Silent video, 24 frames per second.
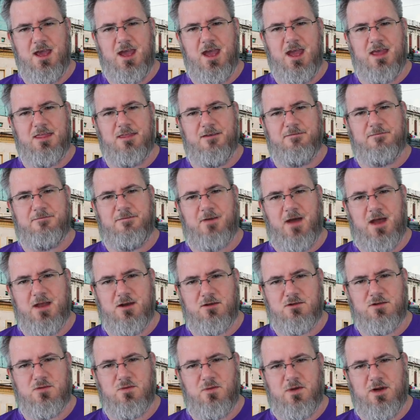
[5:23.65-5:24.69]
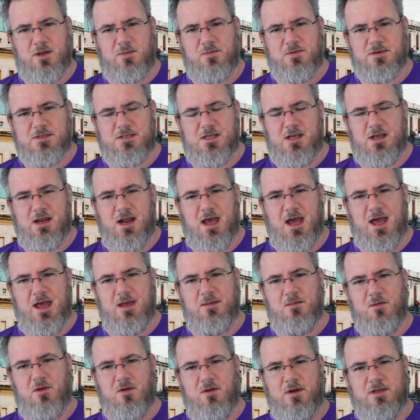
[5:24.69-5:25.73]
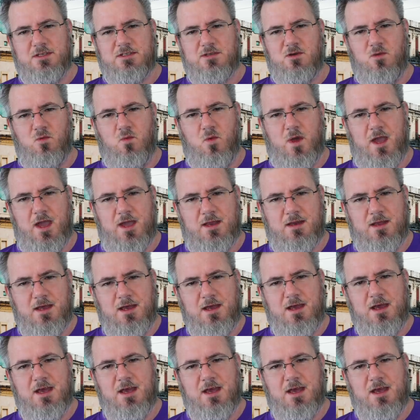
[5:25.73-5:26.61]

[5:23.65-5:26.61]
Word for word: And the final 20%, I am going to wait